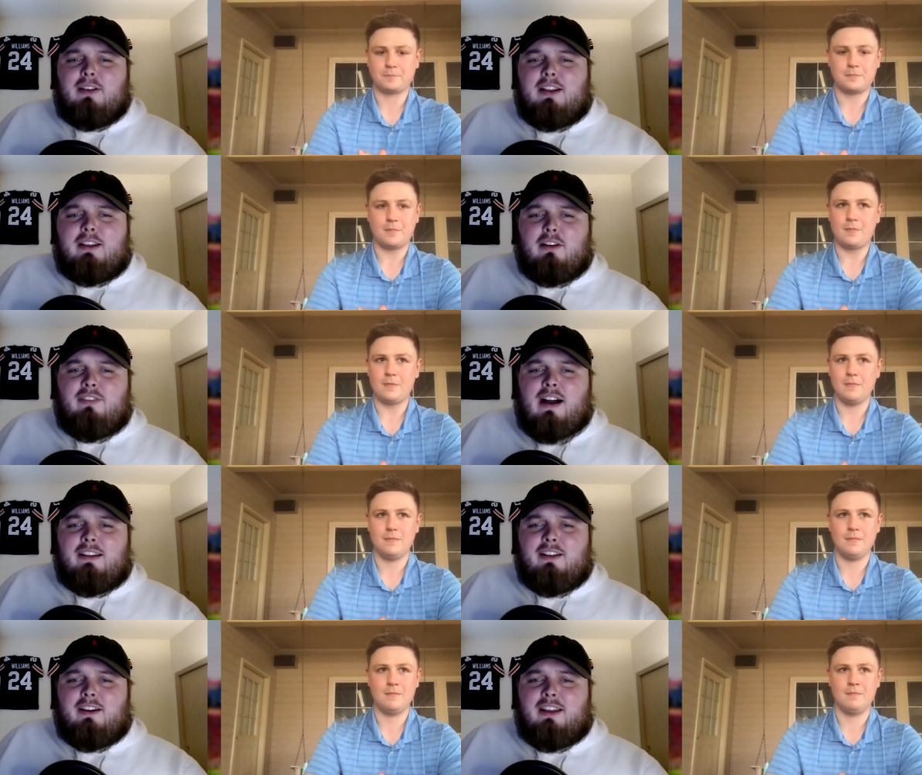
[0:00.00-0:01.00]
Speaker 1: you going to go
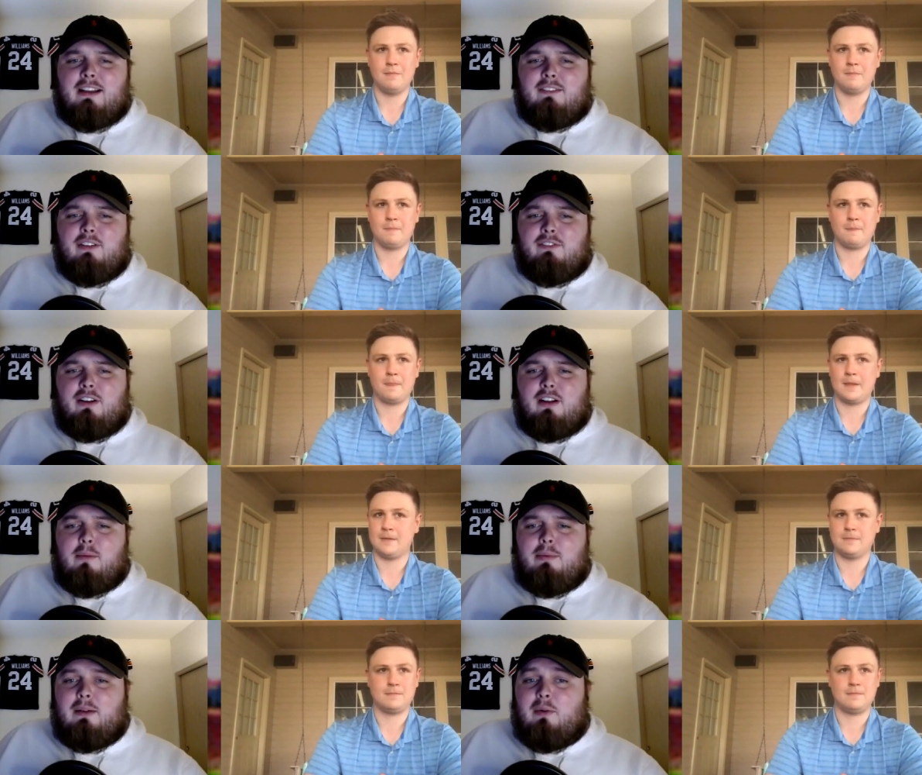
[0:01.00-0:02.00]
find an interview for a
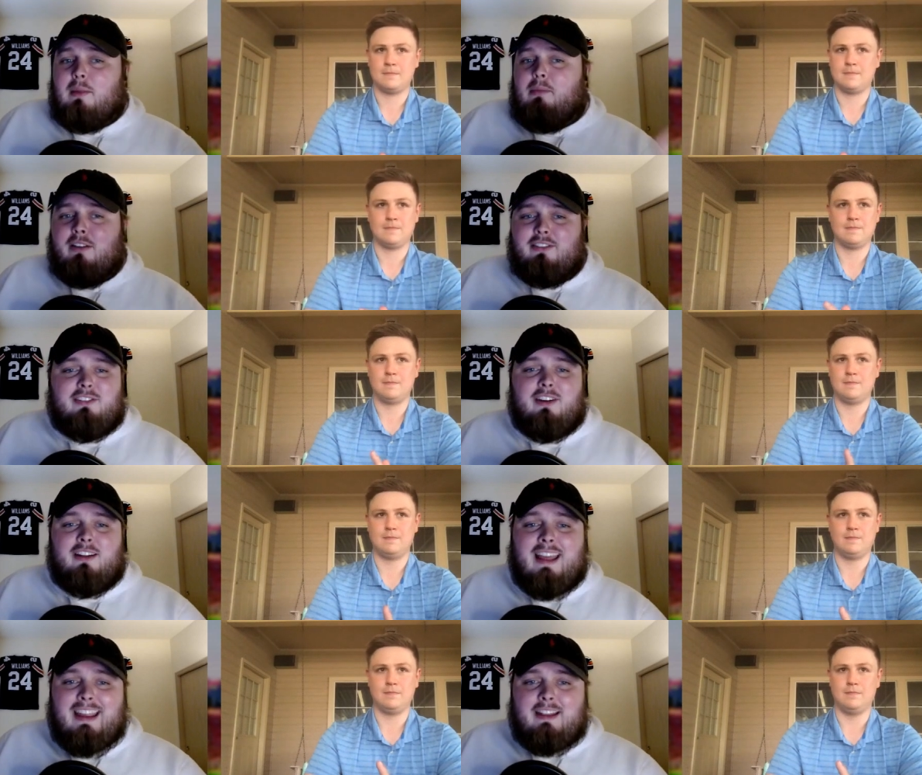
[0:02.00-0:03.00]
company where the boss's
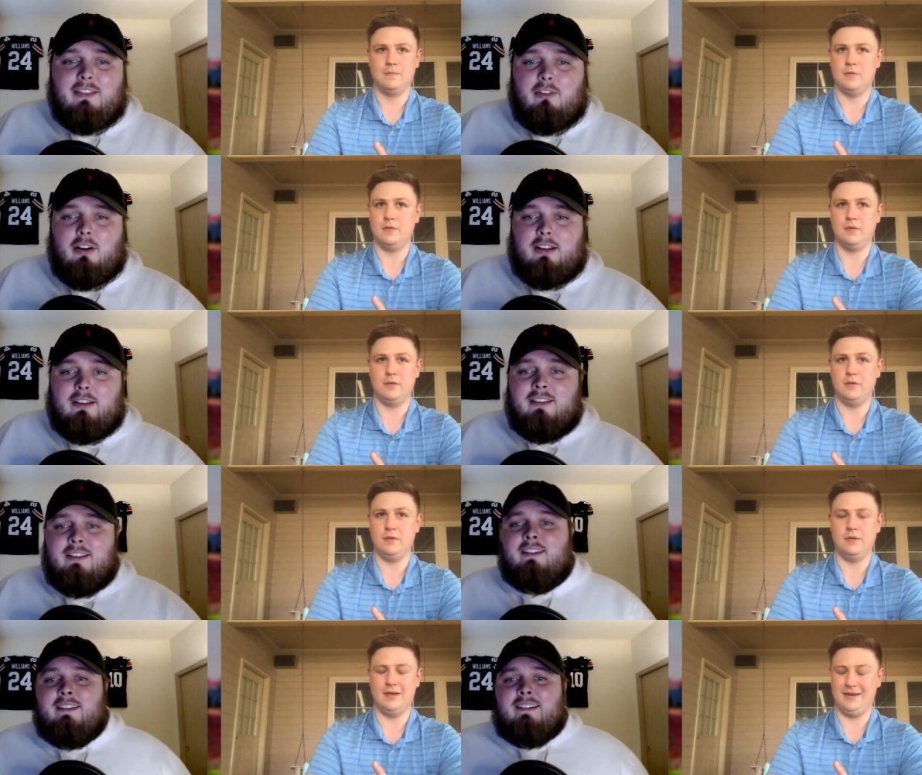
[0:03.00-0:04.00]
son ain't in the running?
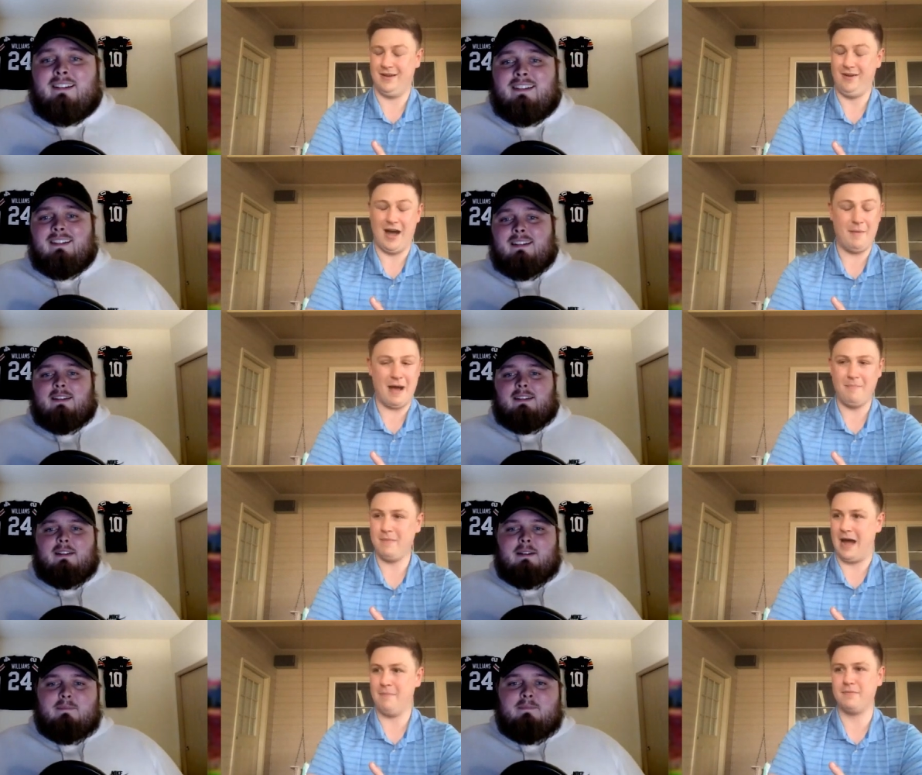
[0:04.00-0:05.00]
No,
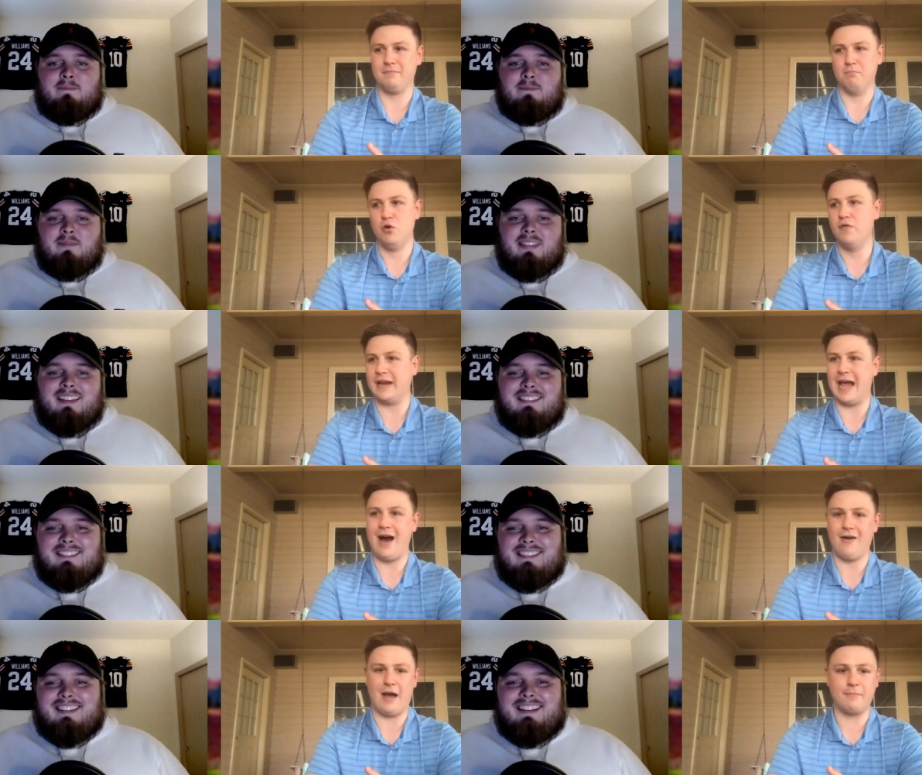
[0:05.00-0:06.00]
I'm moving
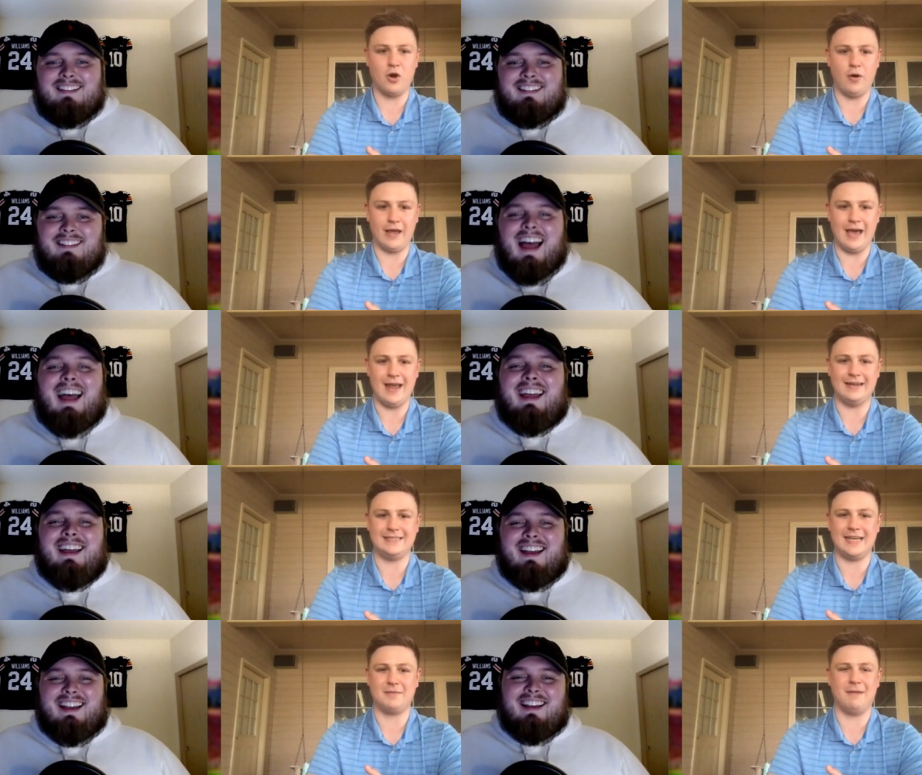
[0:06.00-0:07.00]
out. I'm
Speaker 2: going ahead
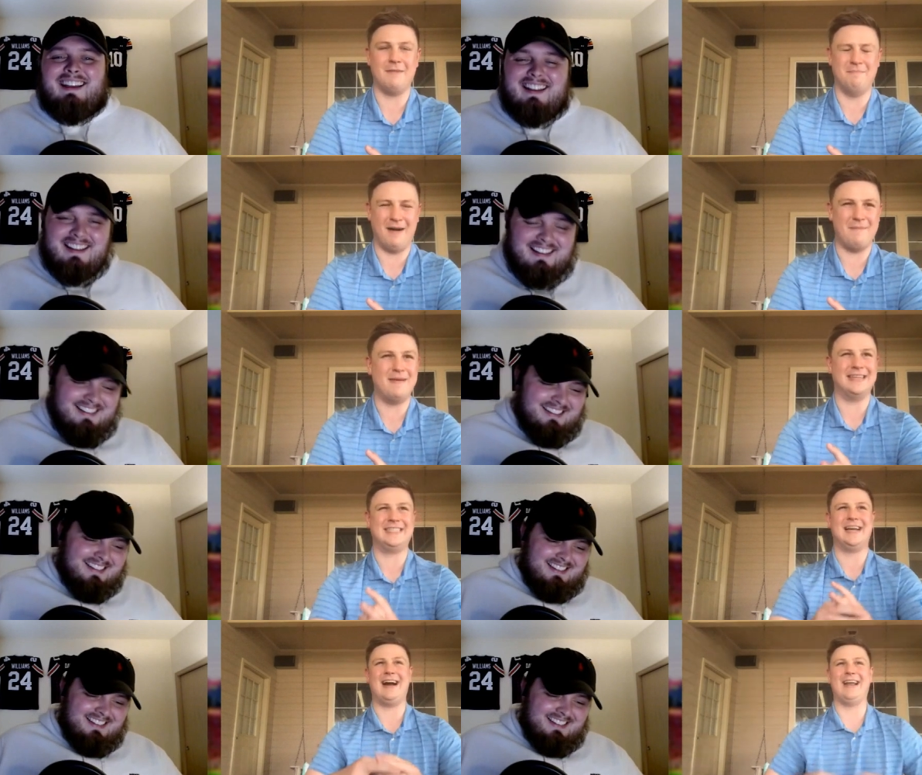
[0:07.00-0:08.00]
and my best
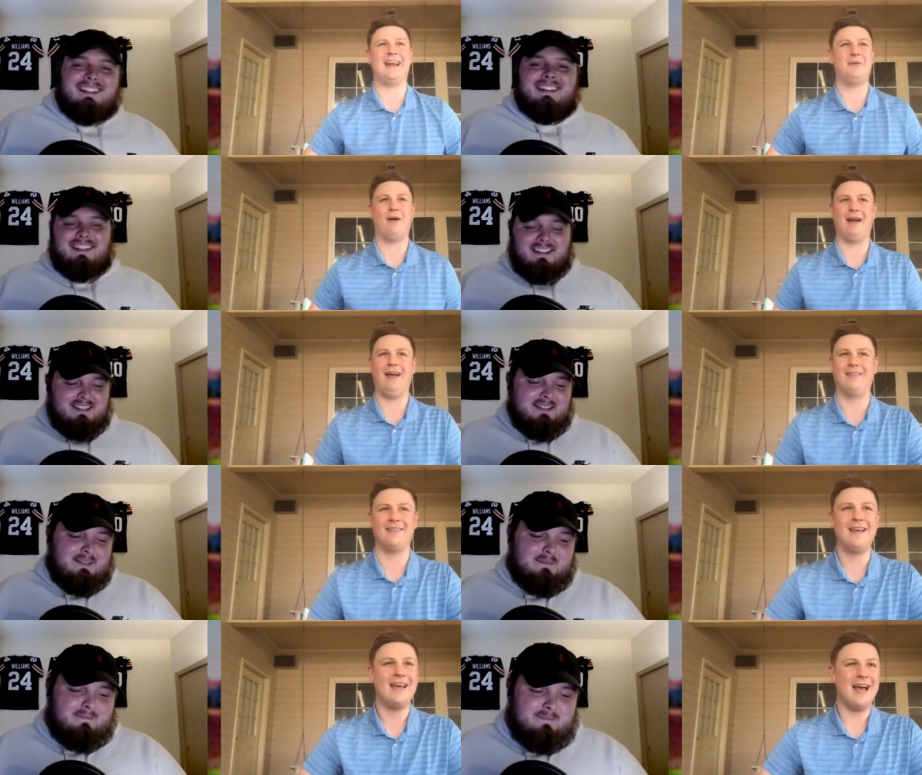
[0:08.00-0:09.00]
shot anywhere else.
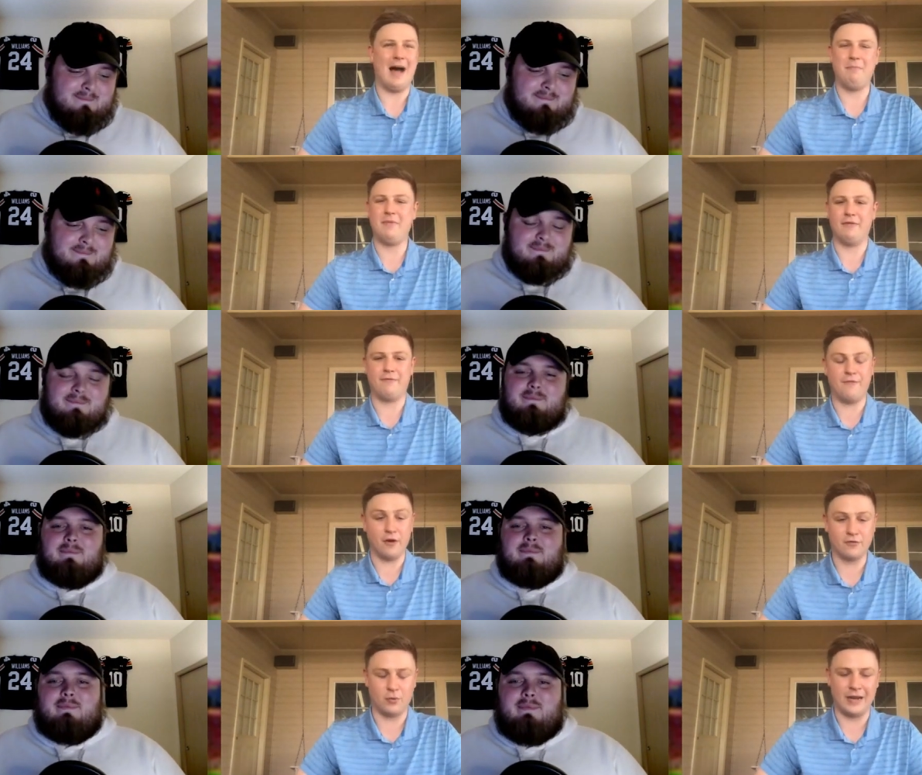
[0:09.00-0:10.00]
I'm going to be the
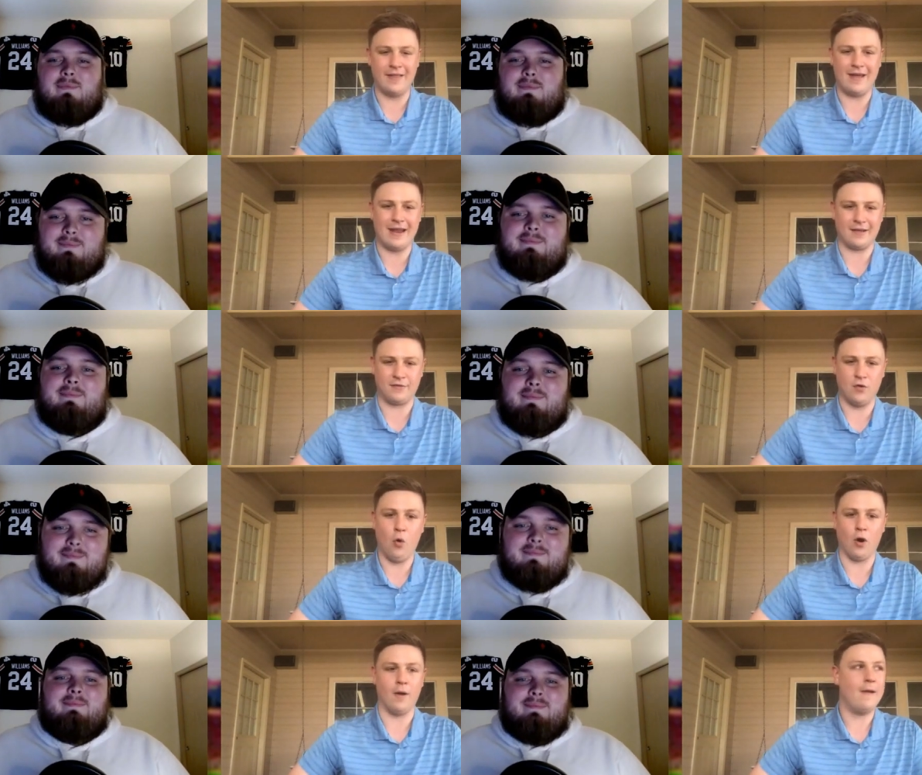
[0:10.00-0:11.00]
first one in that next
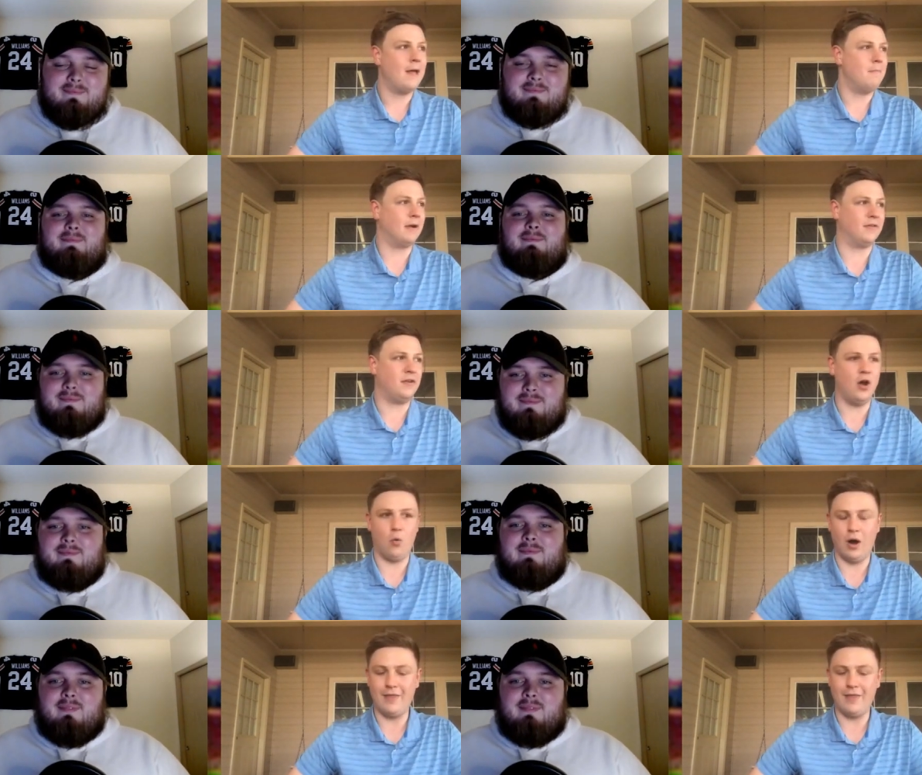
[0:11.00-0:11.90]
door because you know what?